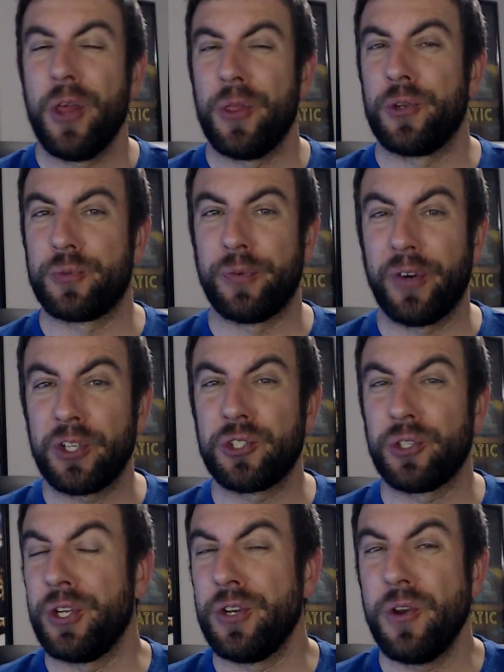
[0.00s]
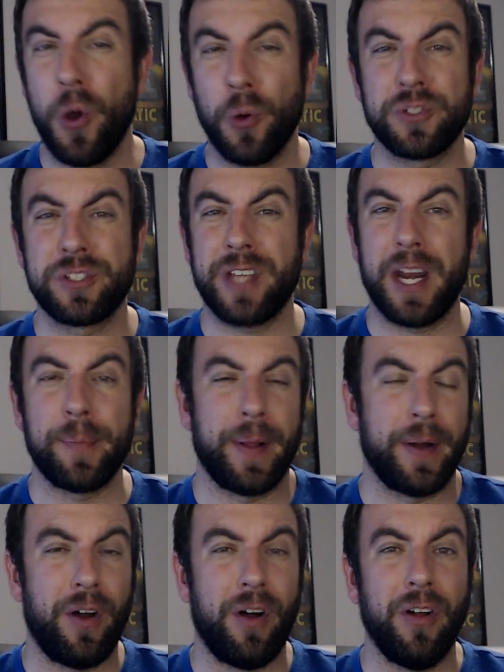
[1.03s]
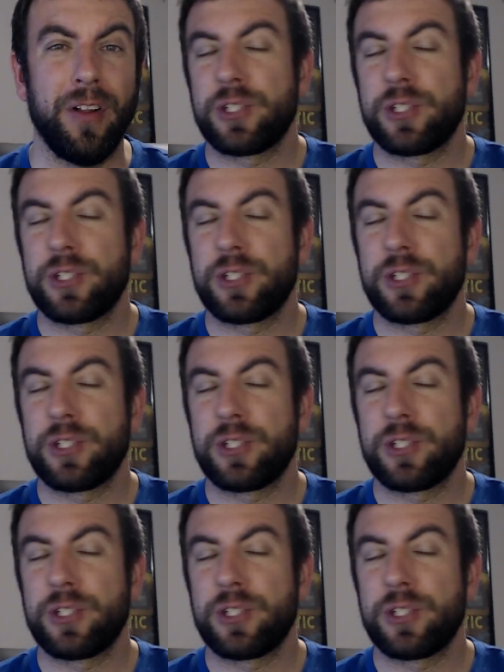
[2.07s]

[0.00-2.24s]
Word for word: There's virtually no setup at all.